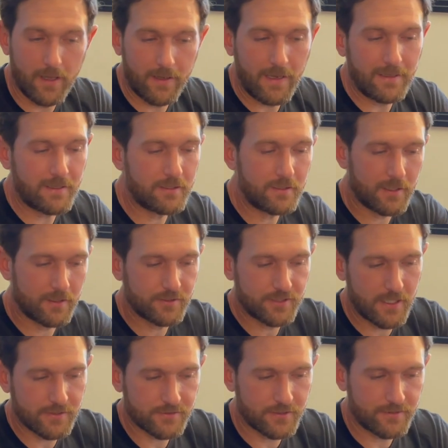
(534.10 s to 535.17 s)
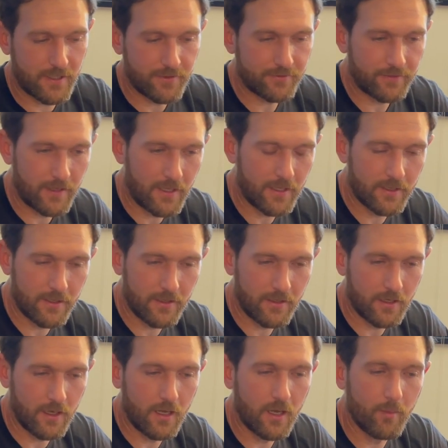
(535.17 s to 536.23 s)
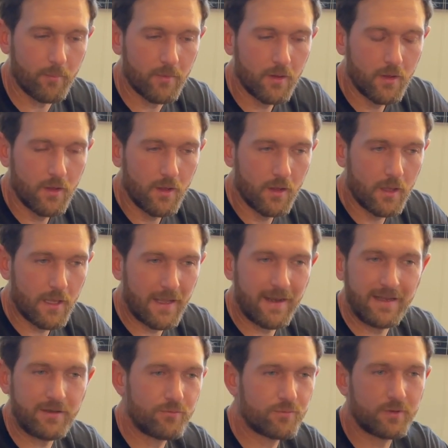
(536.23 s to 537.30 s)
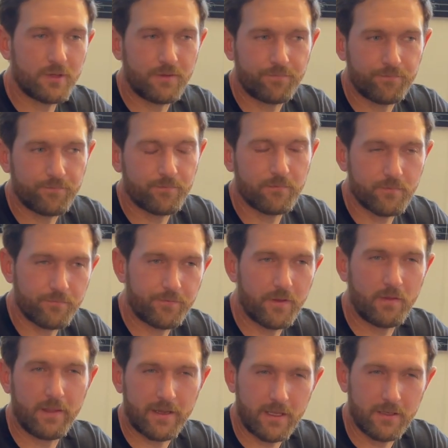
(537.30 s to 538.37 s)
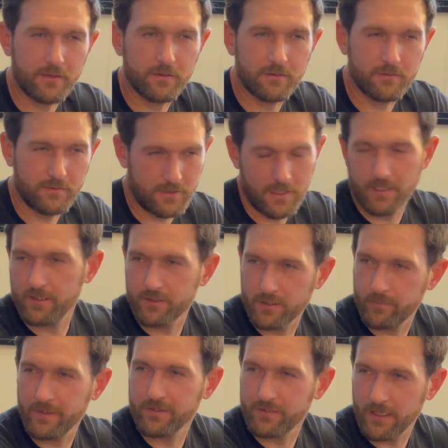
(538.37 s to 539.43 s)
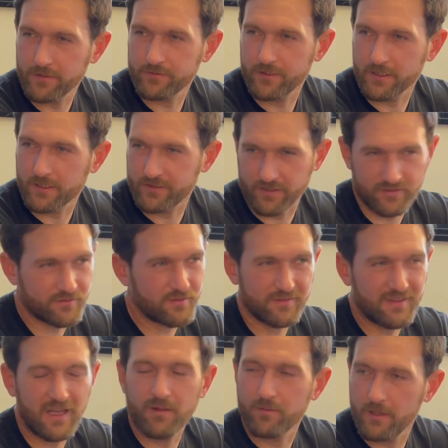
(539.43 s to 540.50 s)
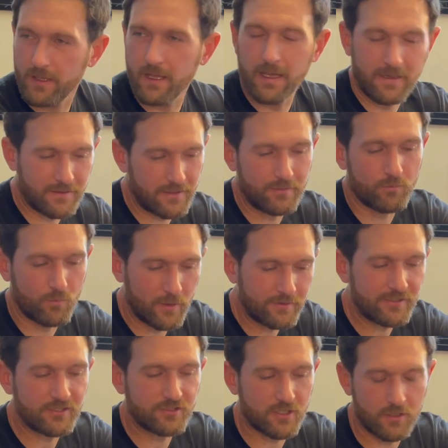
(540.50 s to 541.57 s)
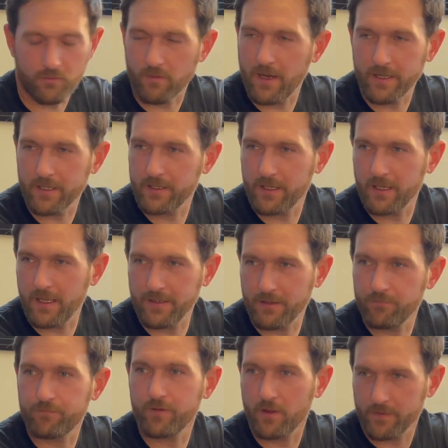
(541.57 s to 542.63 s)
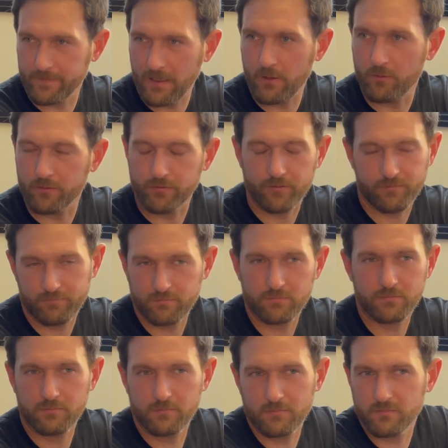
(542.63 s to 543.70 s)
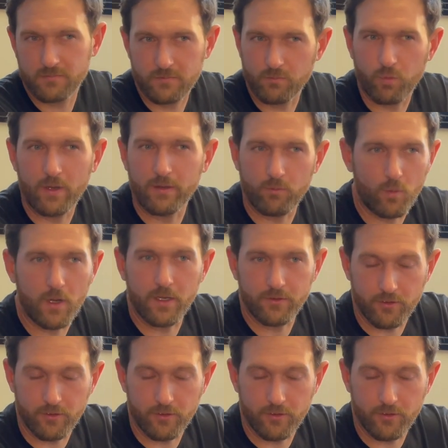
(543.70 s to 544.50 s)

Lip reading: and I didn't get a chance to test that, and I didn't really feel like it needed to be tested because it's not. Once I started riding it, I didn't feel like that was what it wanted to